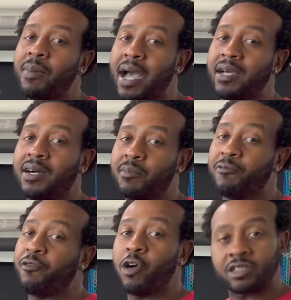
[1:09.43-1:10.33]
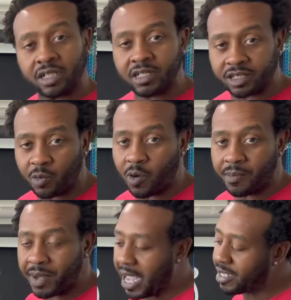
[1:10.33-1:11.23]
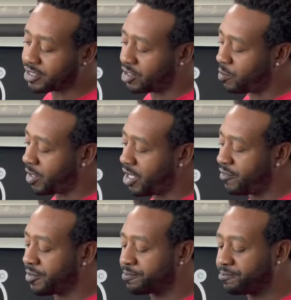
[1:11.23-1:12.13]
by unfortunately someone passing or whatever.